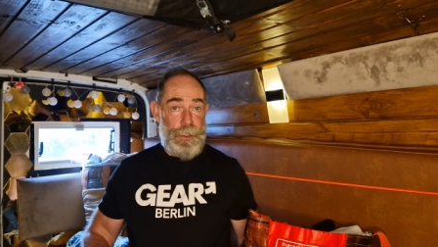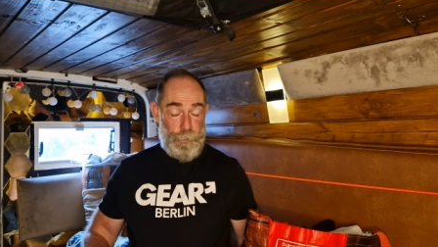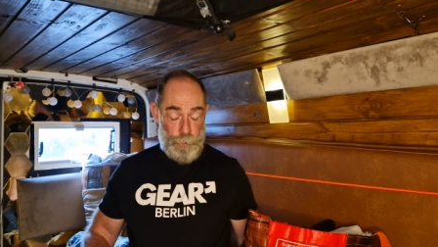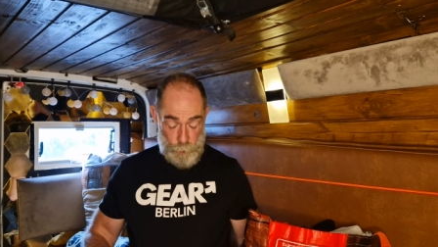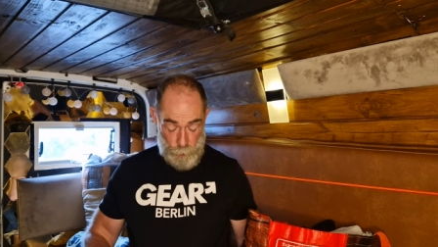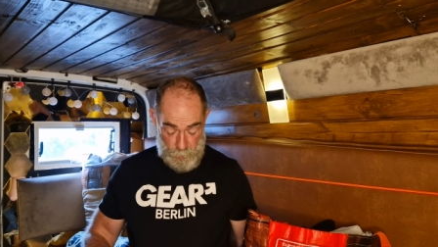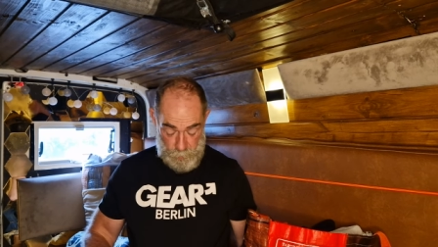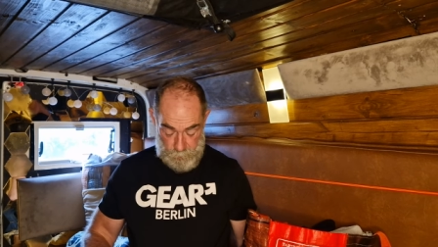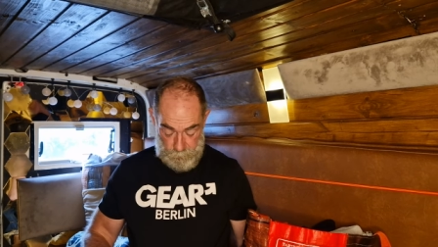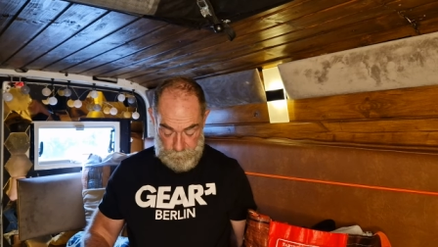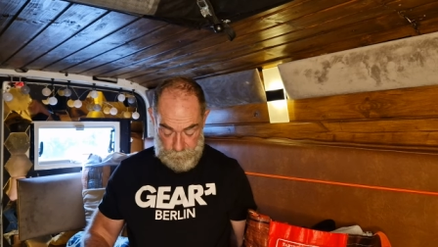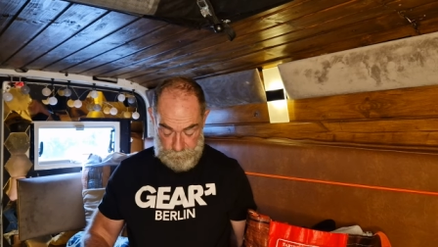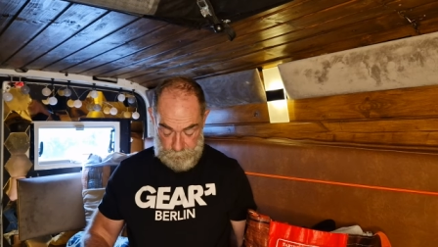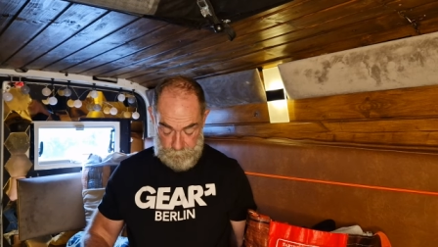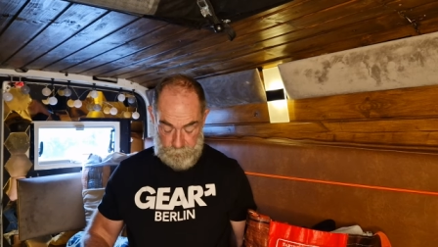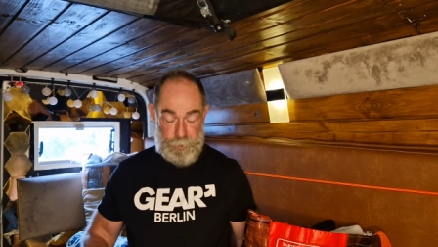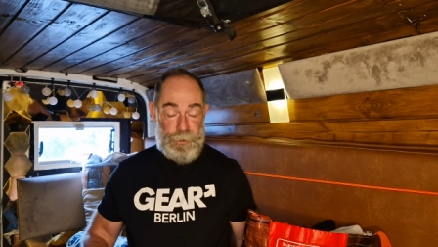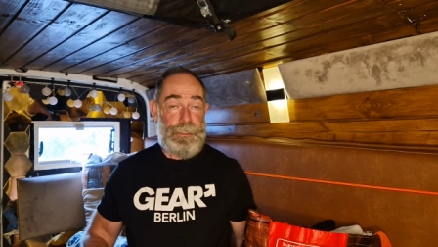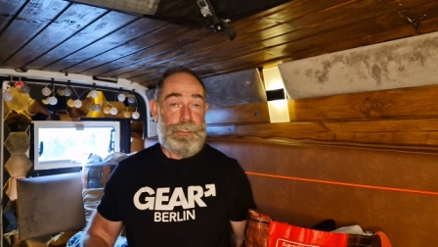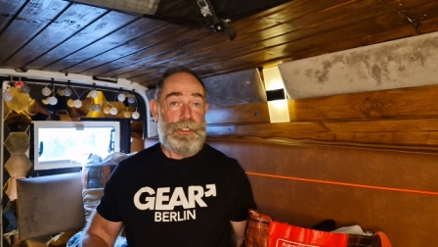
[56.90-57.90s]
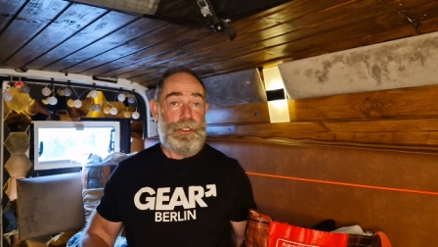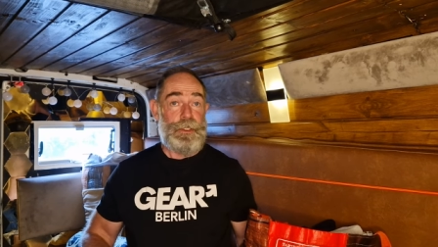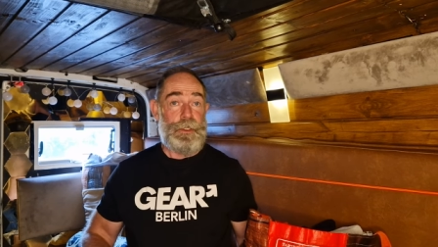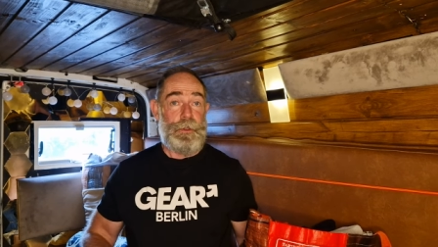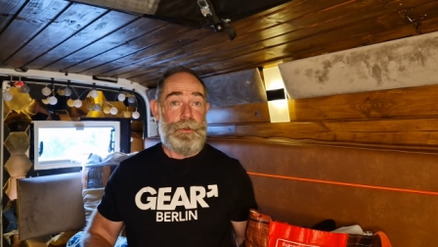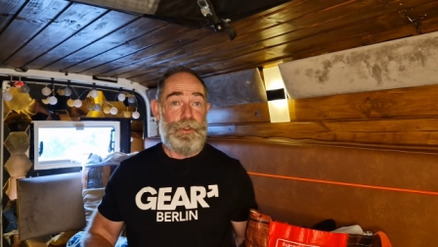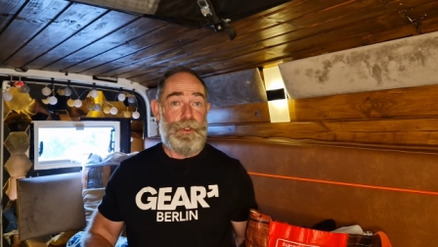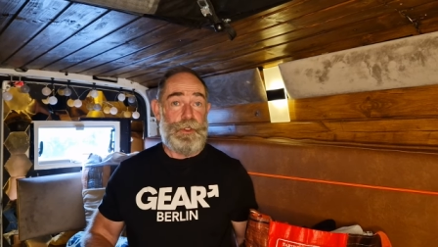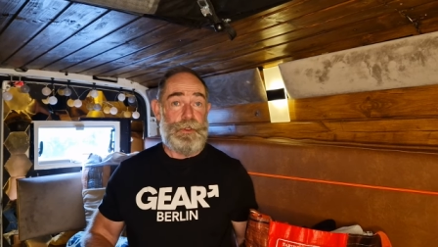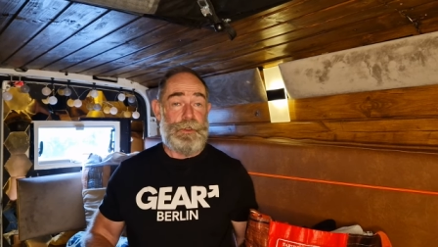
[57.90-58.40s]
Wear this
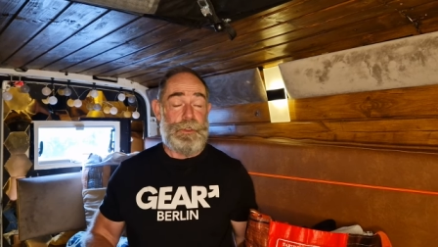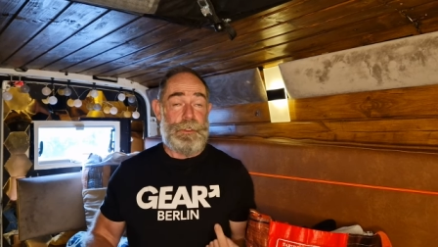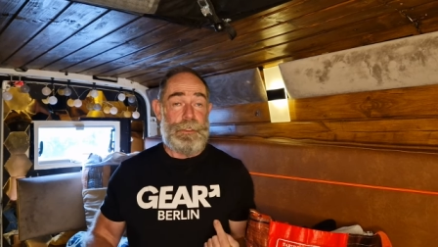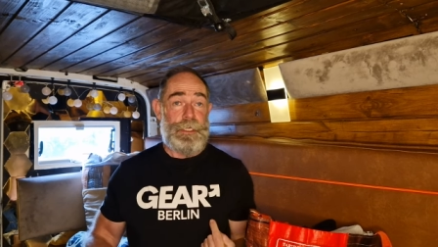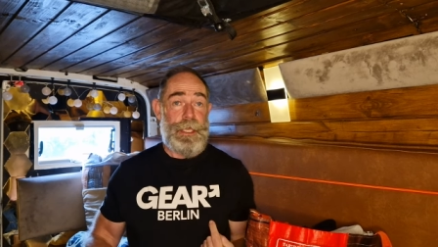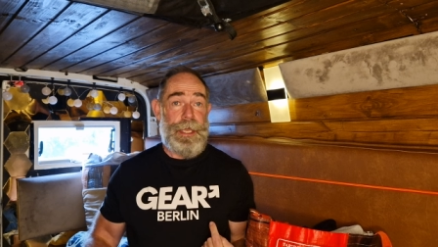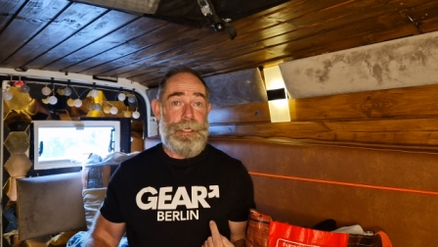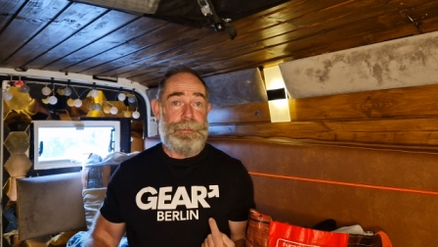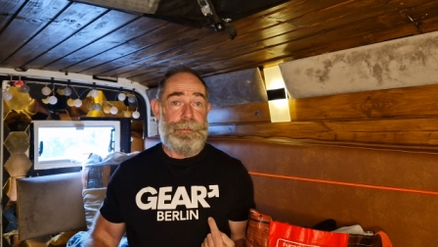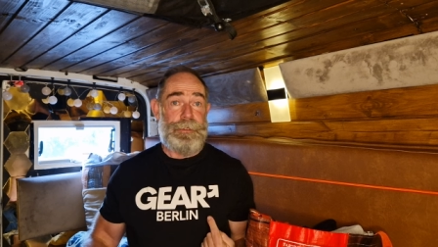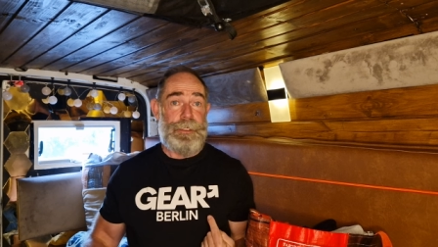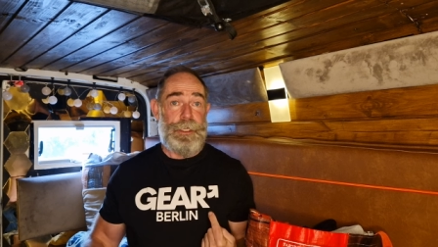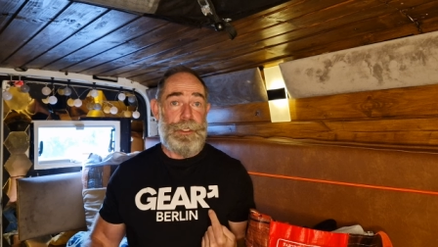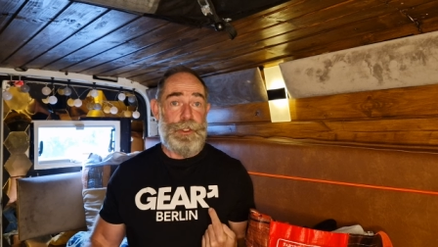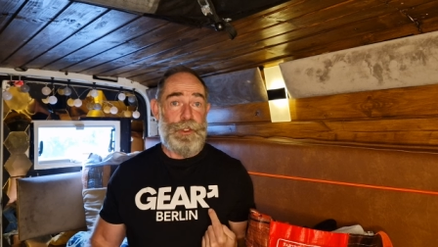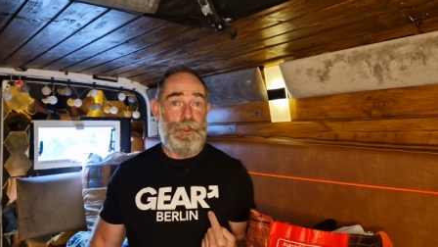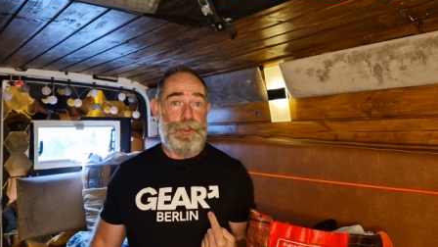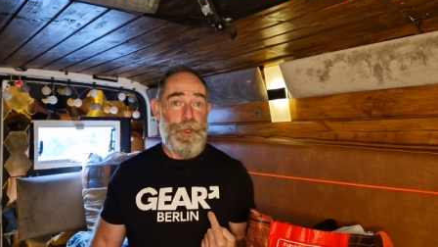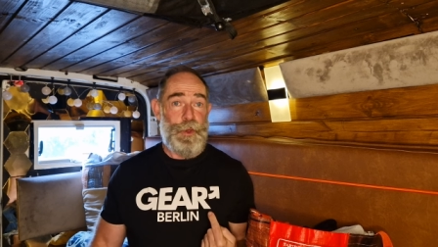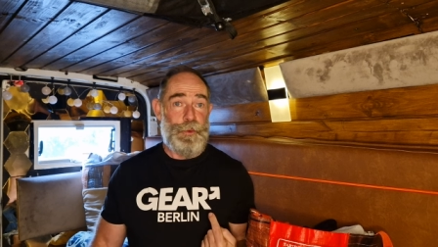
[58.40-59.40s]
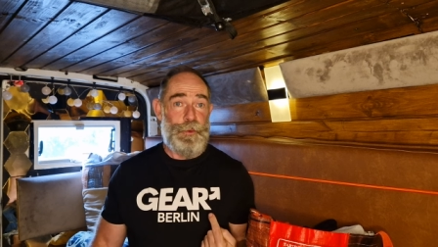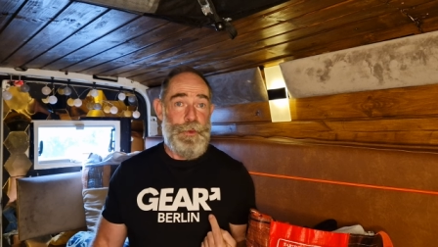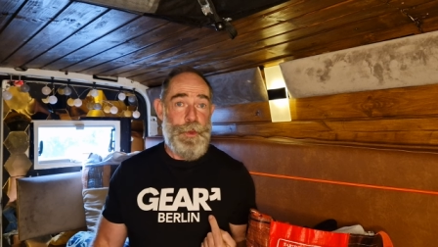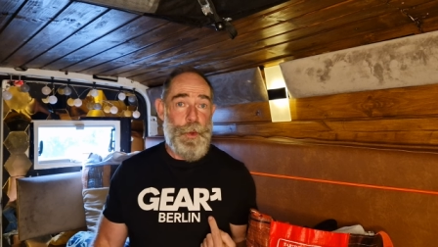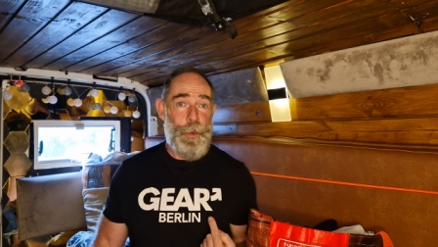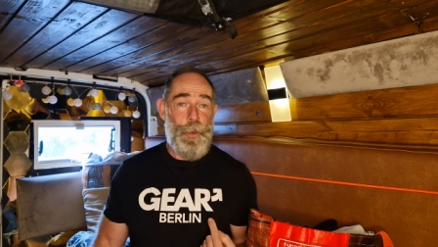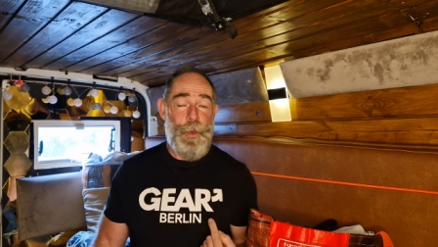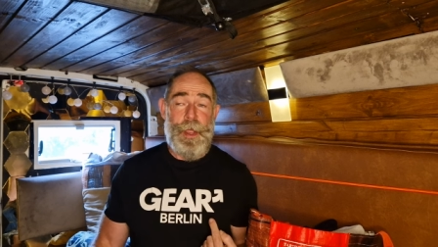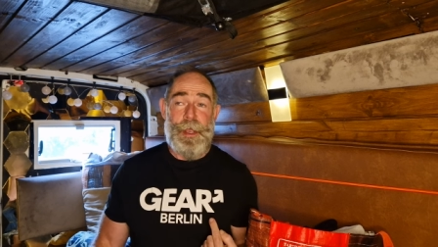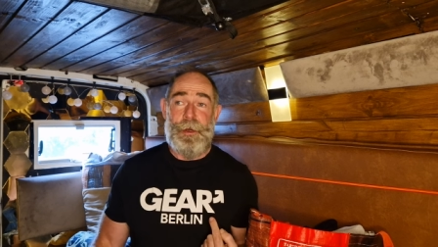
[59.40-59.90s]
t-shirt just in case that you don't
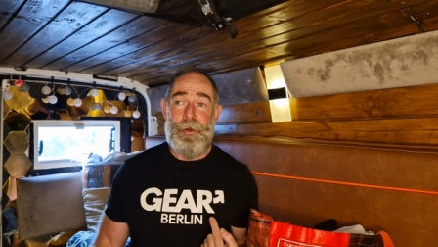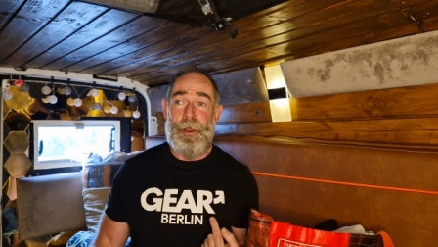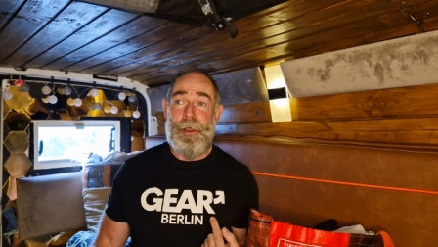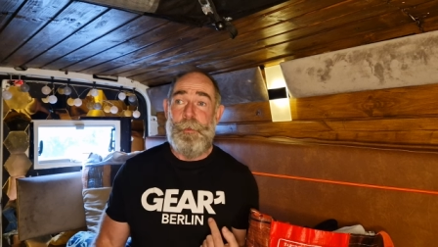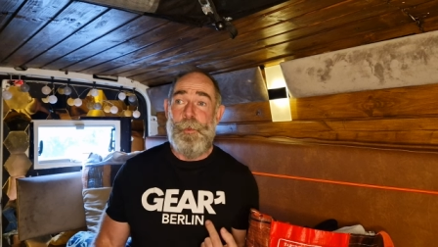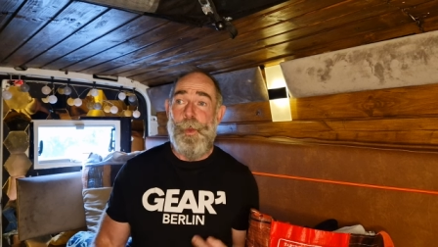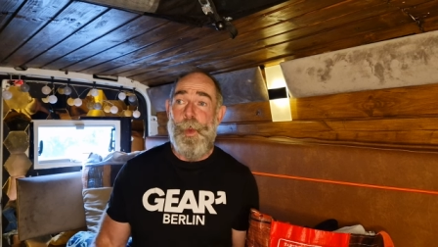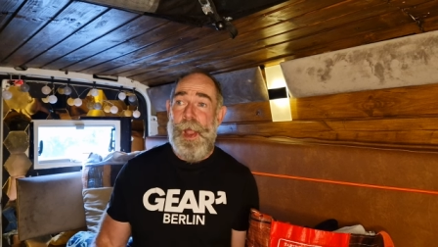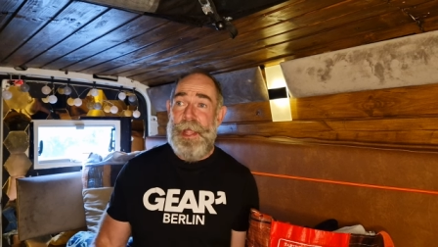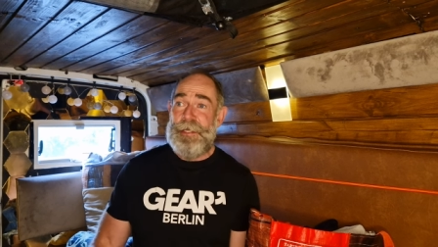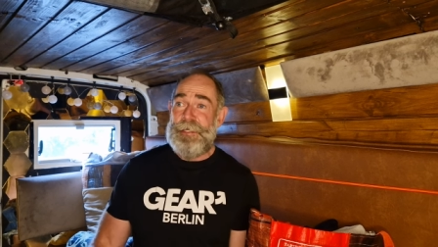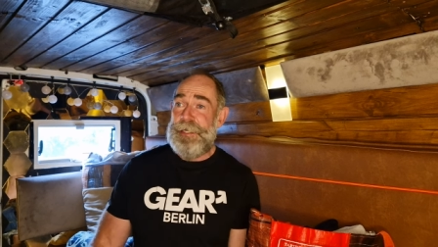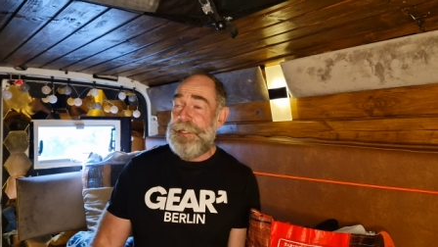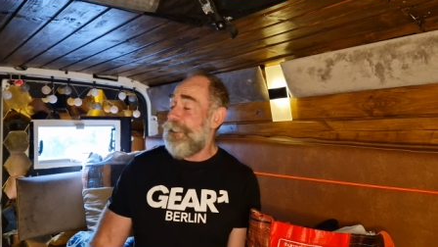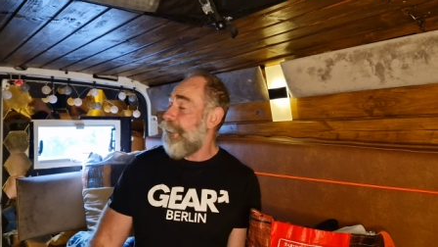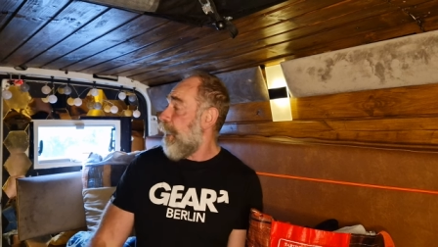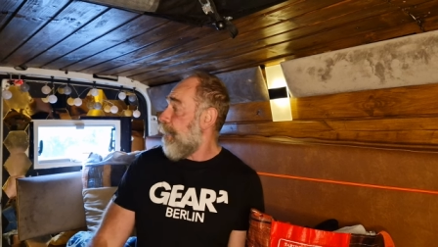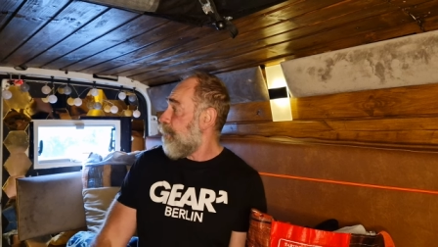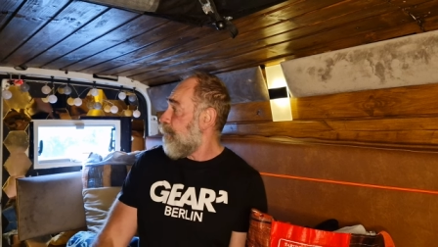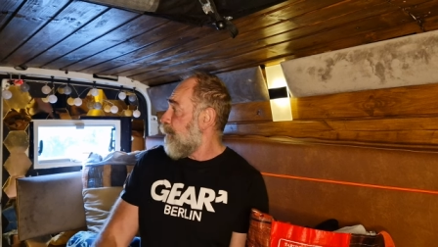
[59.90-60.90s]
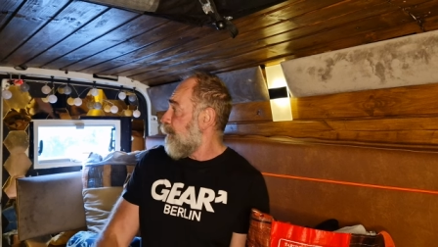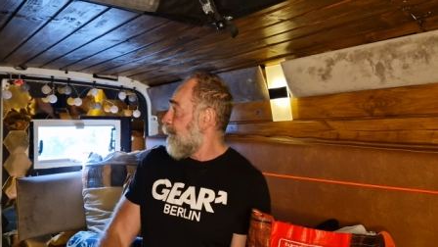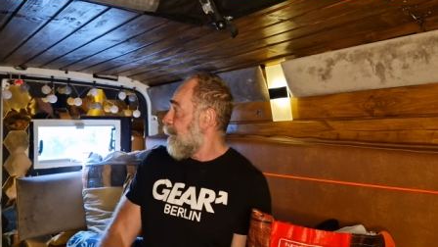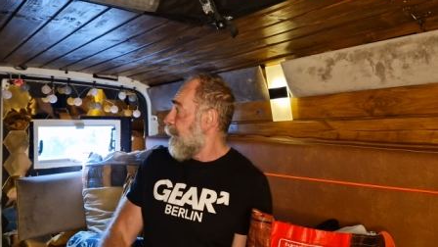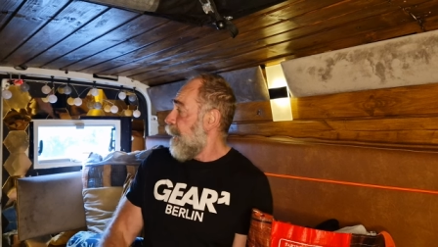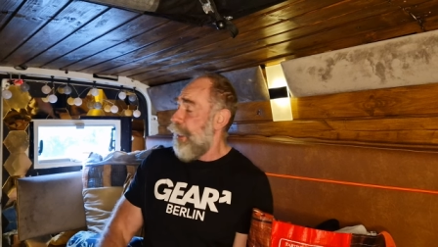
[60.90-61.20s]
know where I'm waking up.